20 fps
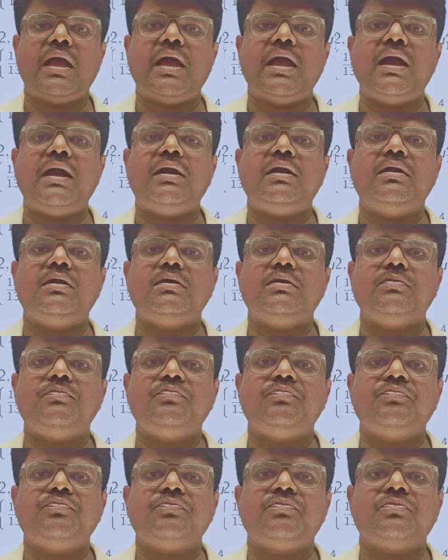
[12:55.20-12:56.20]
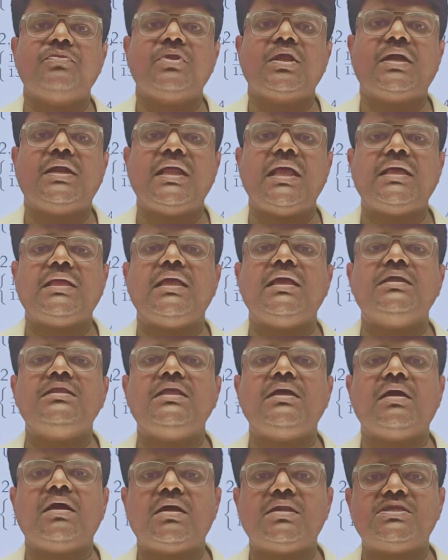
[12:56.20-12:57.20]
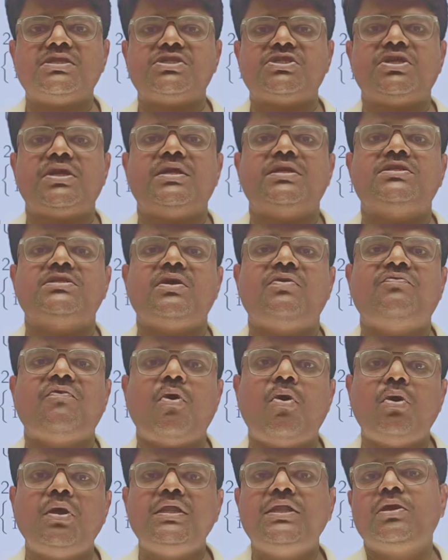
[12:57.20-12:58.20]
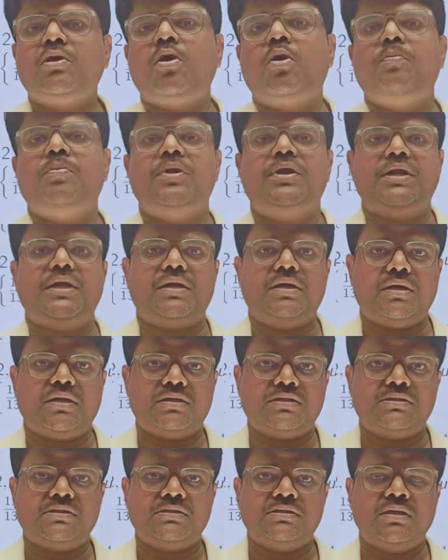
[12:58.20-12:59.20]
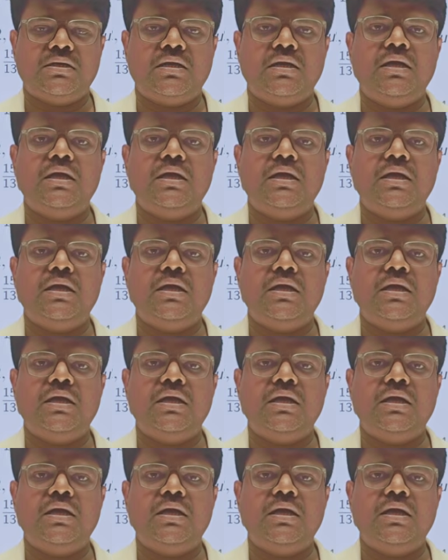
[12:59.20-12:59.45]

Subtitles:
and taking the constraints of all the competitors.